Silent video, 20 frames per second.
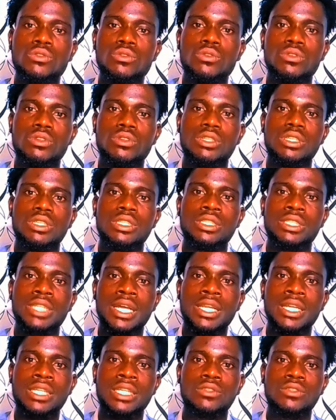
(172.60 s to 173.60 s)
2,
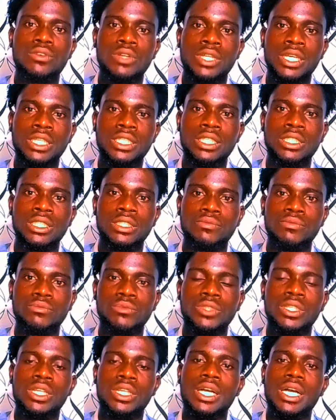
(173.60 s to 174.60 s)
internet connection.
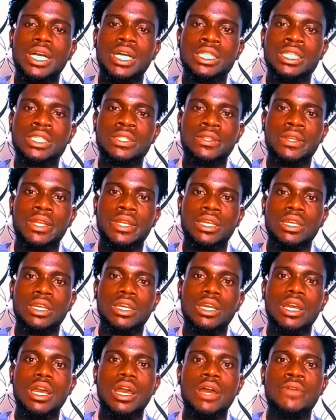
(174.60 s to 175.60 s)
And 3,
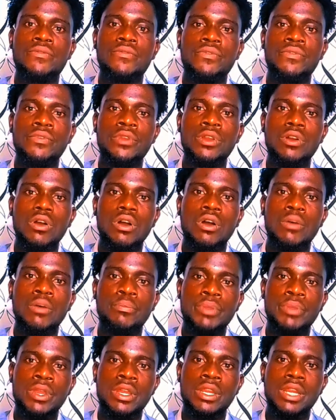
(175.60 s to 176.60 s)
a free
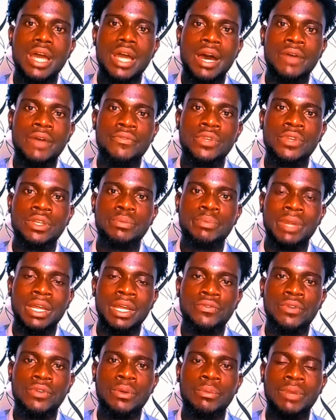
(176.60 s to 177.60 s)
or paid affiliate
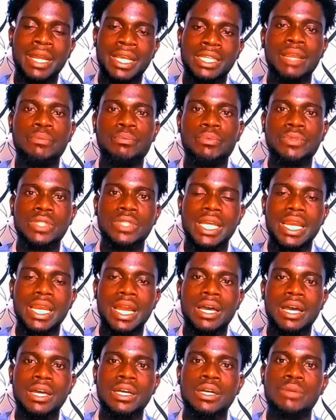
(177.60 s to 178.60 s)
platform like
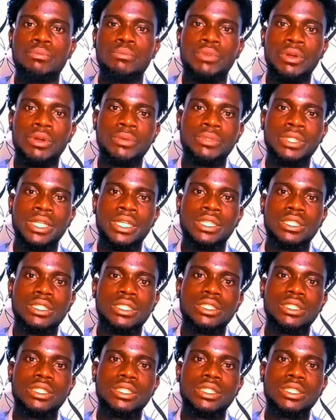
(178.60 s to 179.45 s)
Seller, Prompten,